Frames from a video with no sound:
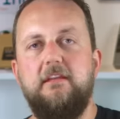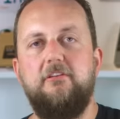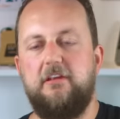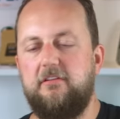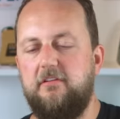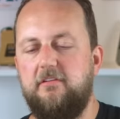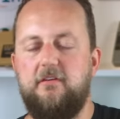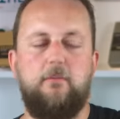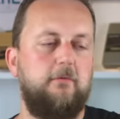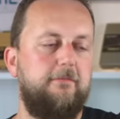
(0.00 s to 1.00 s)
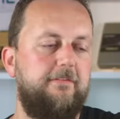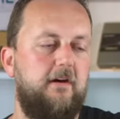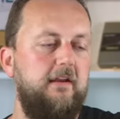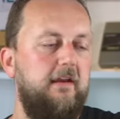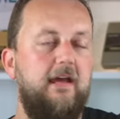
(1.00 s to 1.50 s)
injection, so it'll
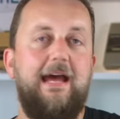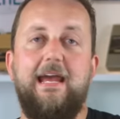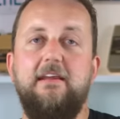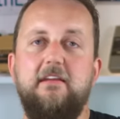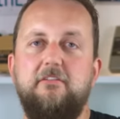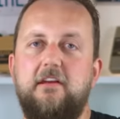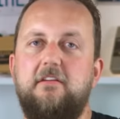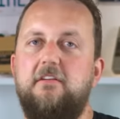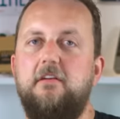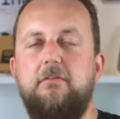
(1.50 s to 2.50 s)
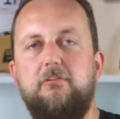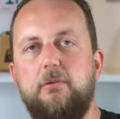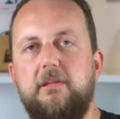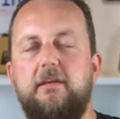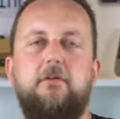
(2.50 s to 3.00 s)
fire 8 injectors
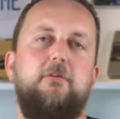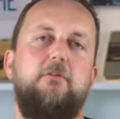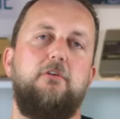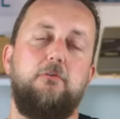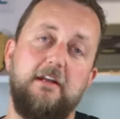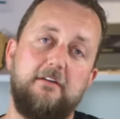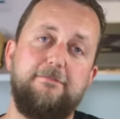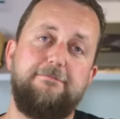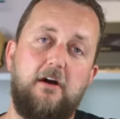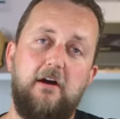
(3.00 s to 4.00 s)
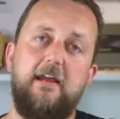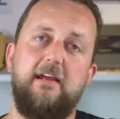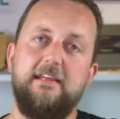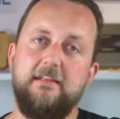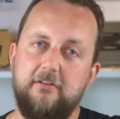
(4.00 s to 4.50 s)
individually. It'll do direct
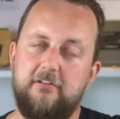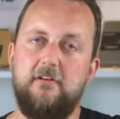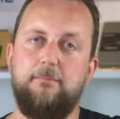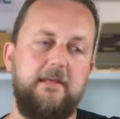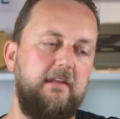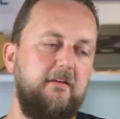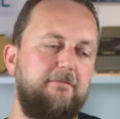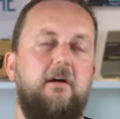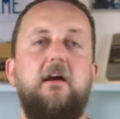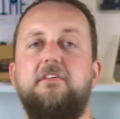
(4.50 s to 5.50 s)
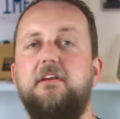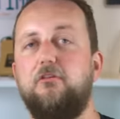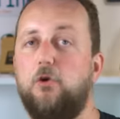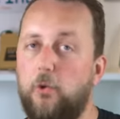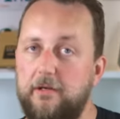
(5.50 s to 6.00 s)
fire ignition, meaning it fires
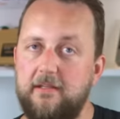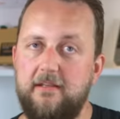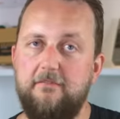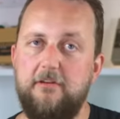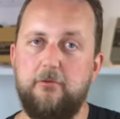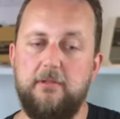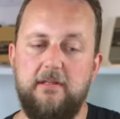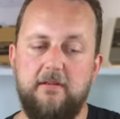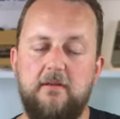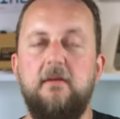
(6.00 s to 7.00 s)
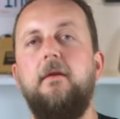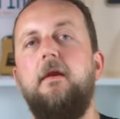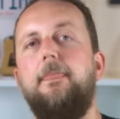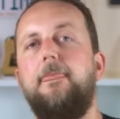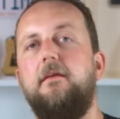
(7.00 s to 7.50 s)
each coil individually. You
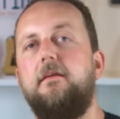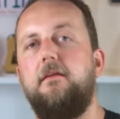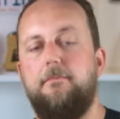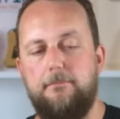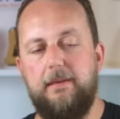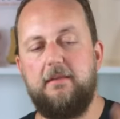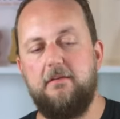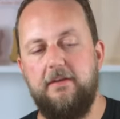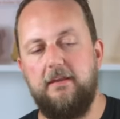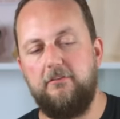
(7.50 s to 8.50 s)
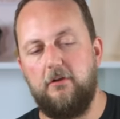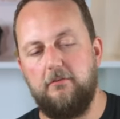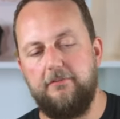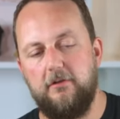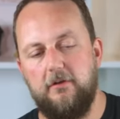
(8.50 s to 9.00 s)
can make advantage
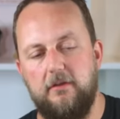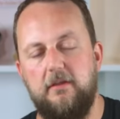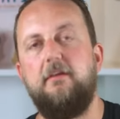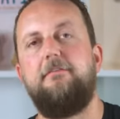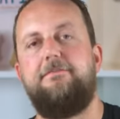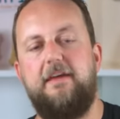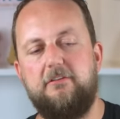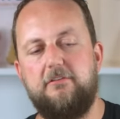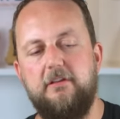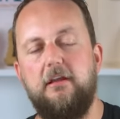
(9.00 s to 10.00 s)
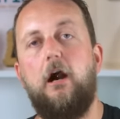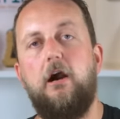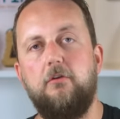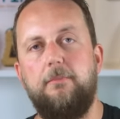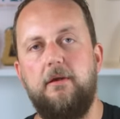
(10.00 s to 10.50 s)
of your factory
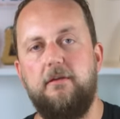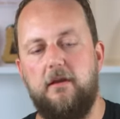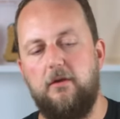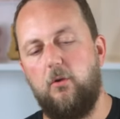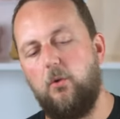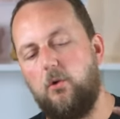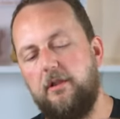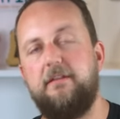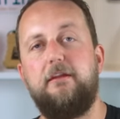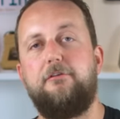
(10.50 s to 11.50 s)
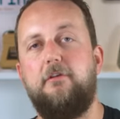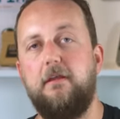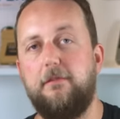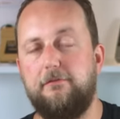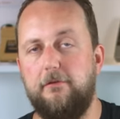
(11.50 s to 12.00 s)
idle motor or an
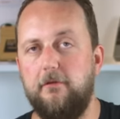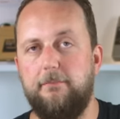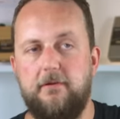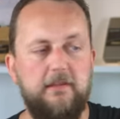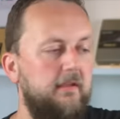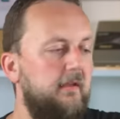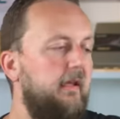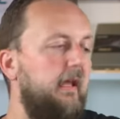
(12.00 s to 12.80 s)
electronic throttle body,